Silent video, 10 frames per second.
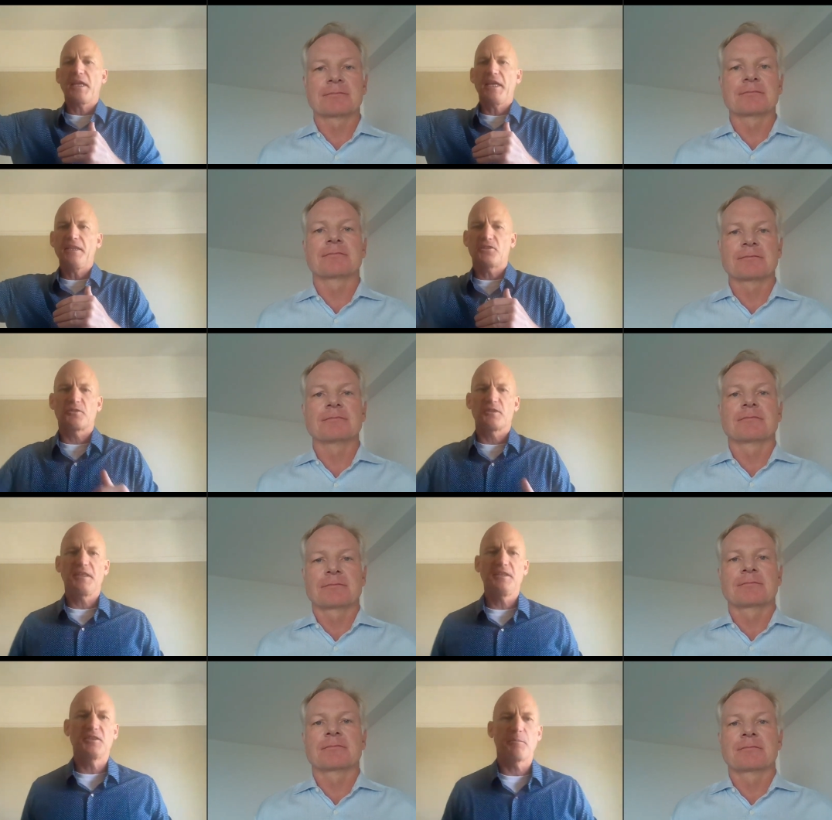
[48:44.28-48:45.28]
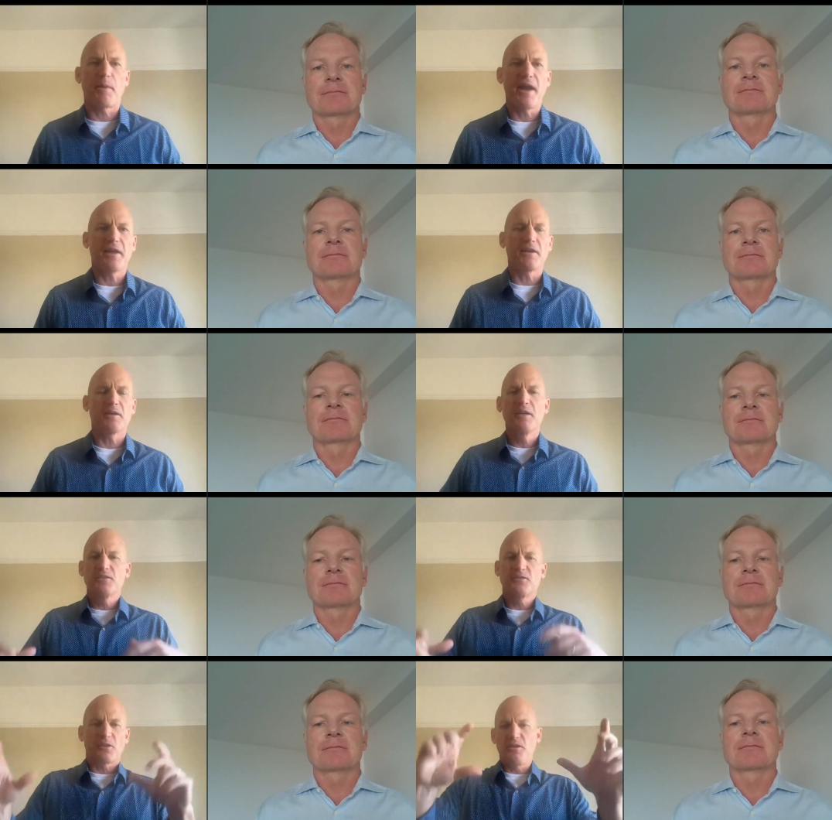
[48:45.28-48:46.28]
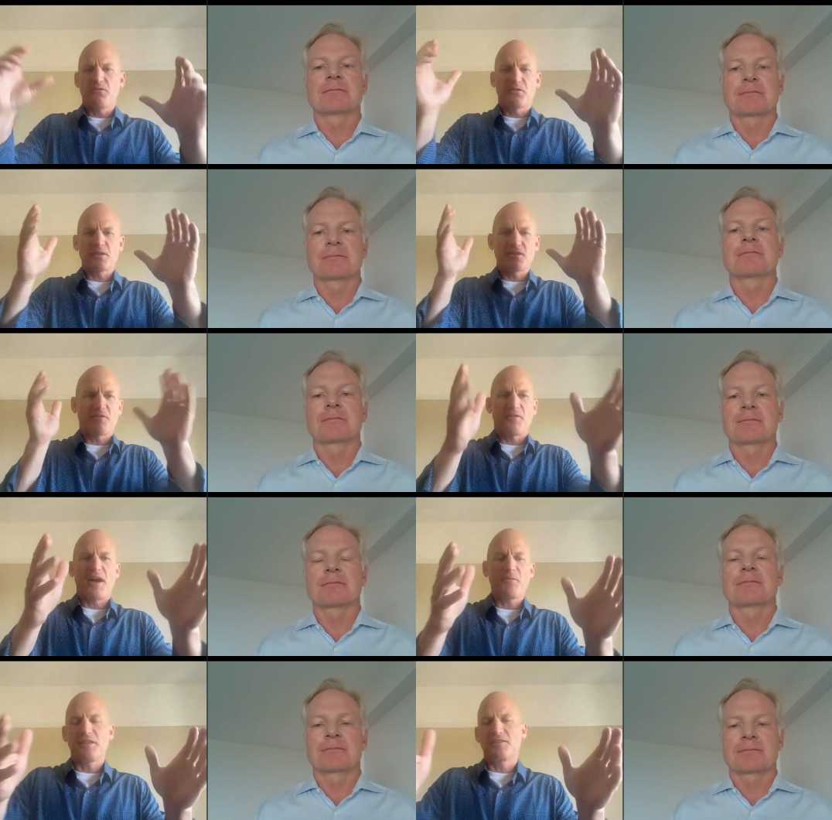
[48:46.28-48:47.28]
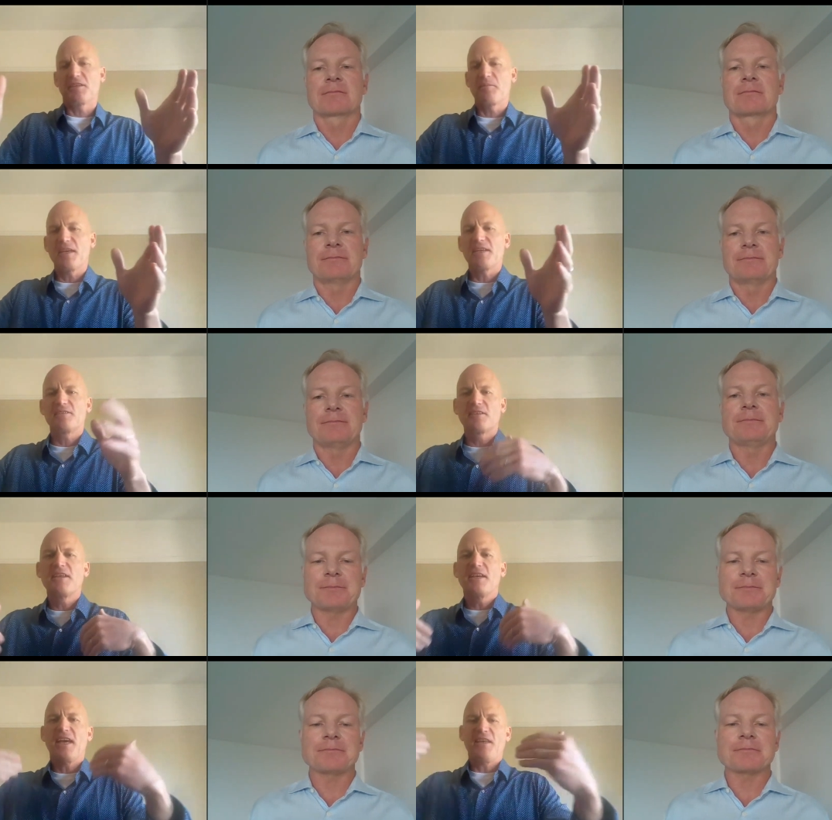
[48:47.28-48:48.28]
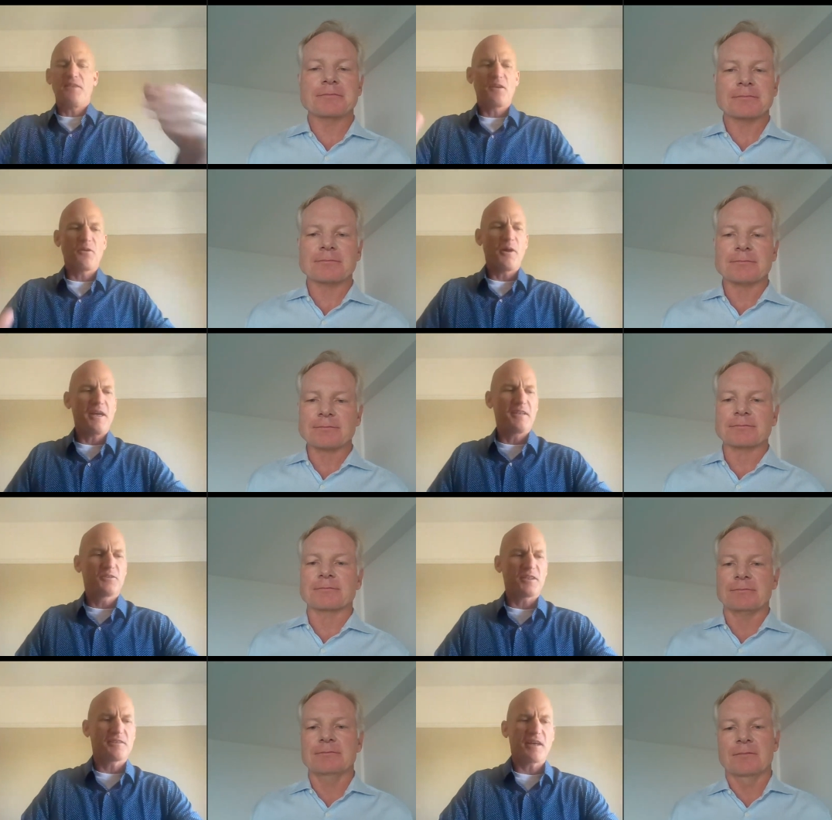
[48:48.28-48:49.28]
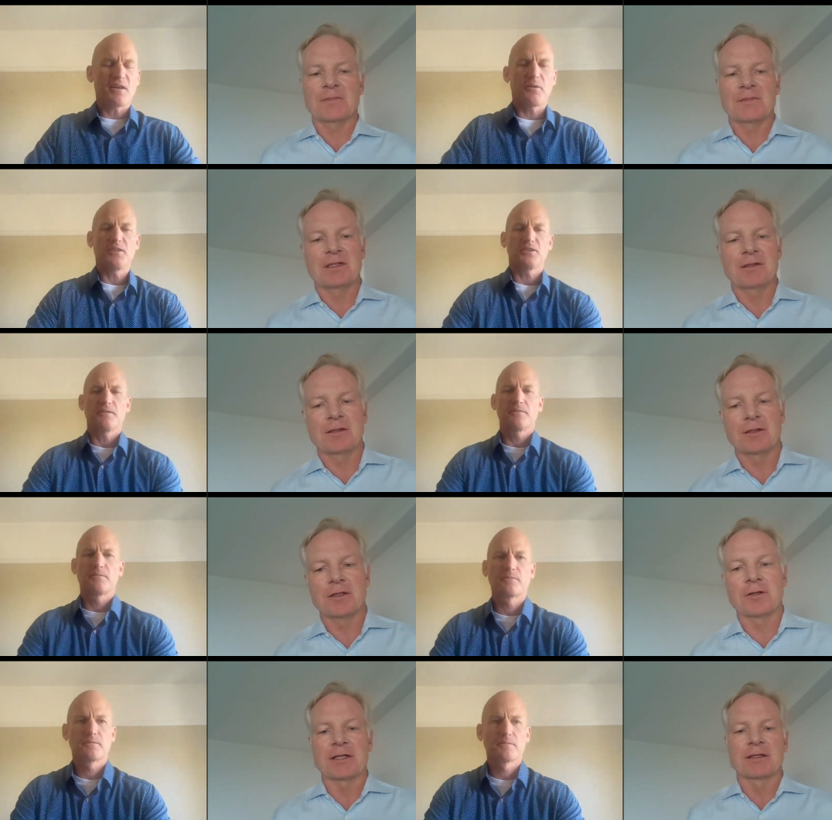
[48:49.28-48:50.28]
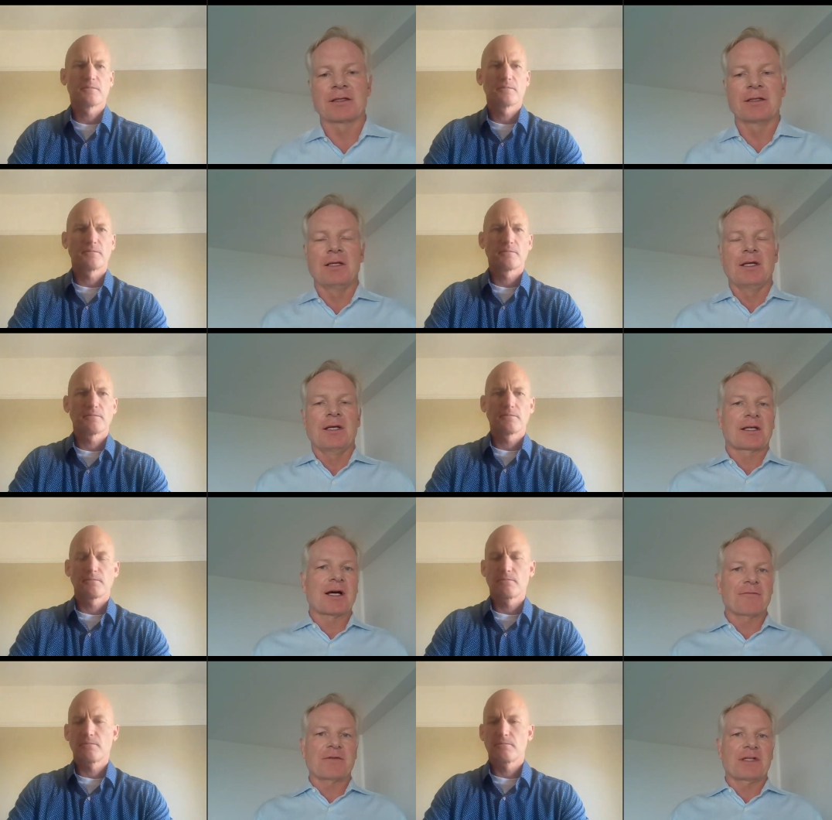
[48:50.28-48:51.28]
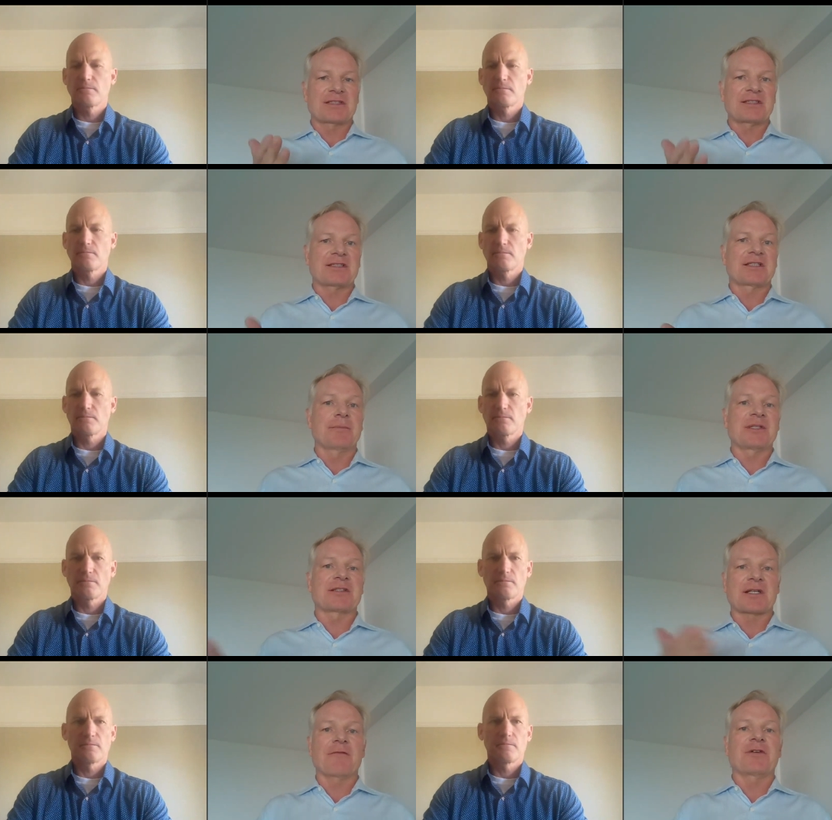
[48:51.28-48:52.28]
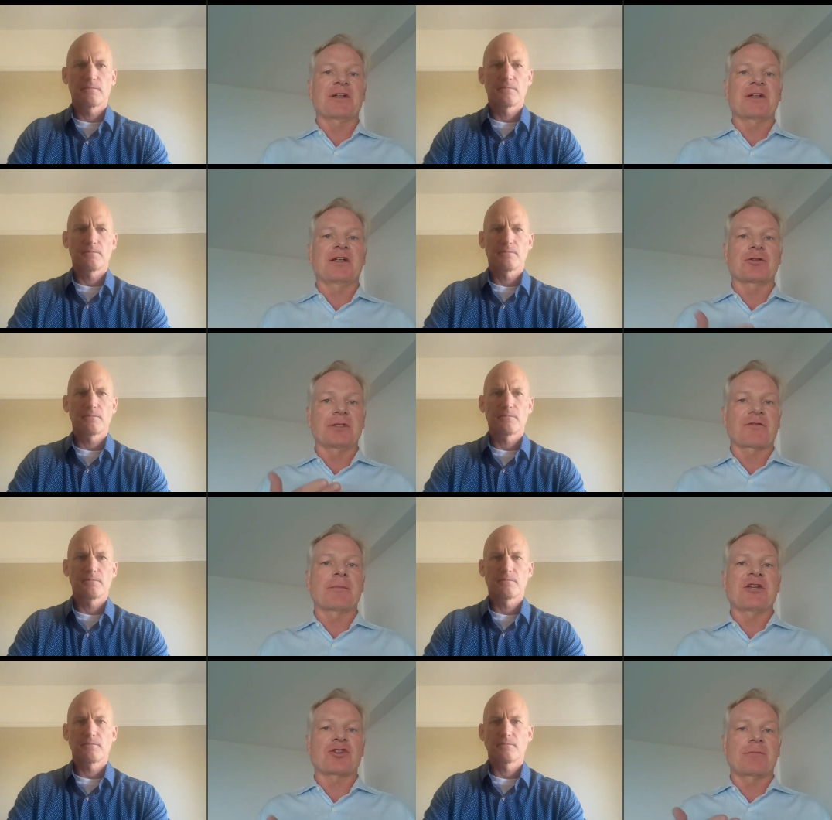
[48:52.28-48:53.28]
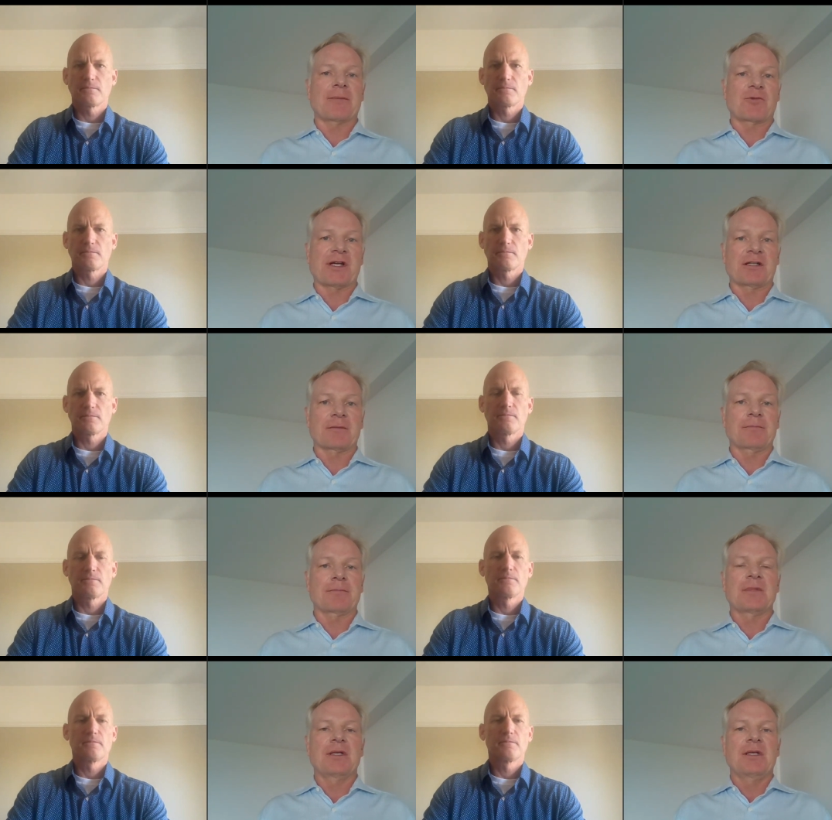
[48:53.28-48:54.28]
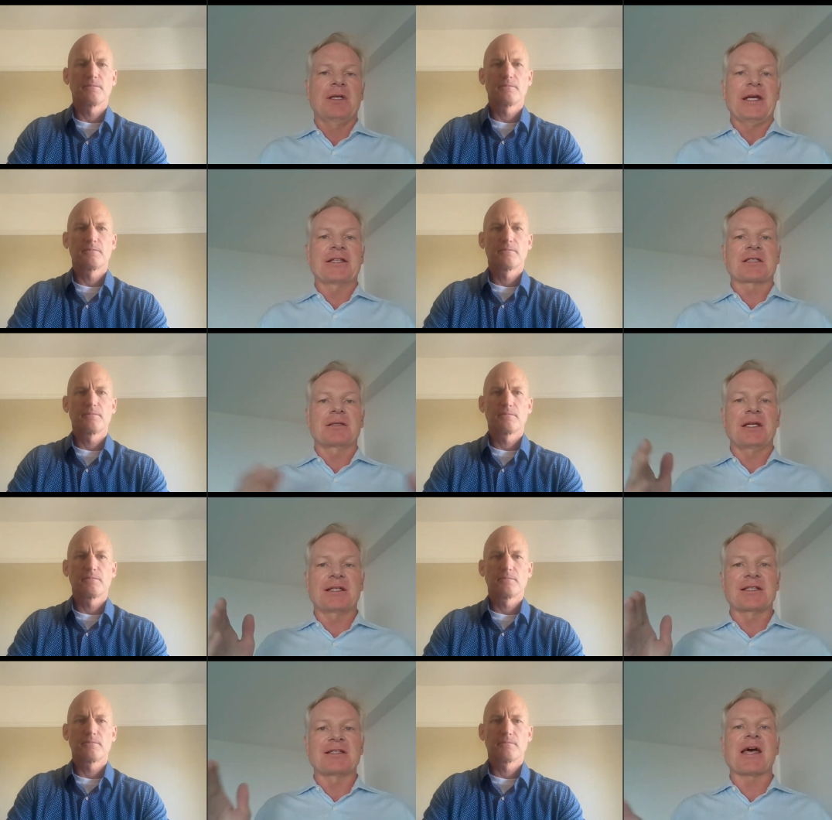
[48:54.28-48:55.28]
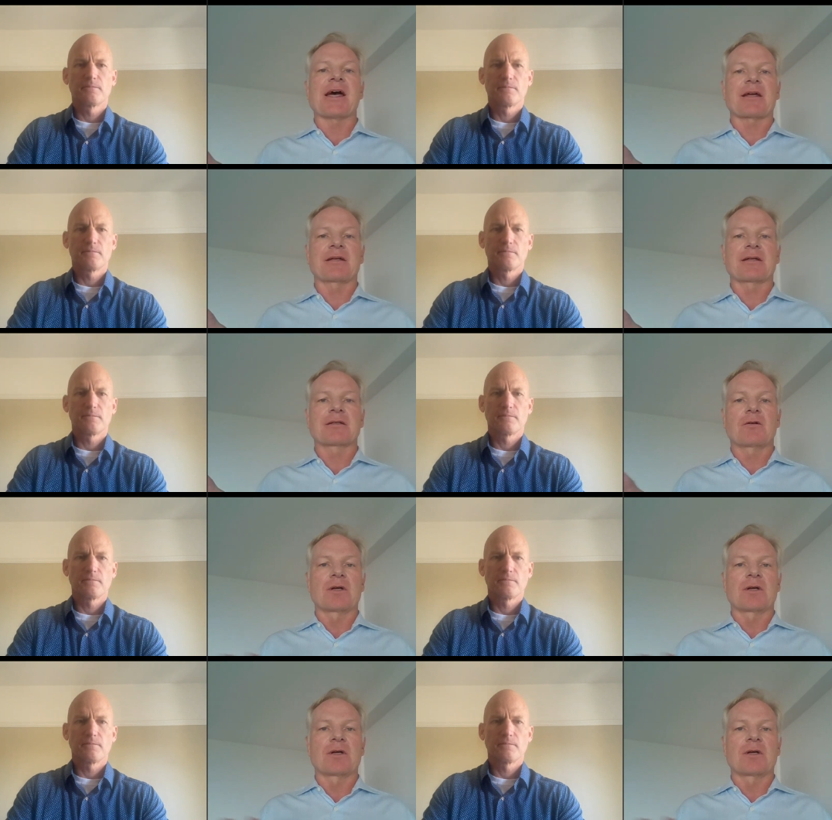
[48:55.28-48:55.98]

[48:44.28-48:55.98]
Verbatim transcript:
Speaker 1: each strategic buyer. So can you first define what a CIM is and then go ahead and address that question?
Speaker 2: Okay. Comp CIM is confidential information memorandum. It's a it's a deck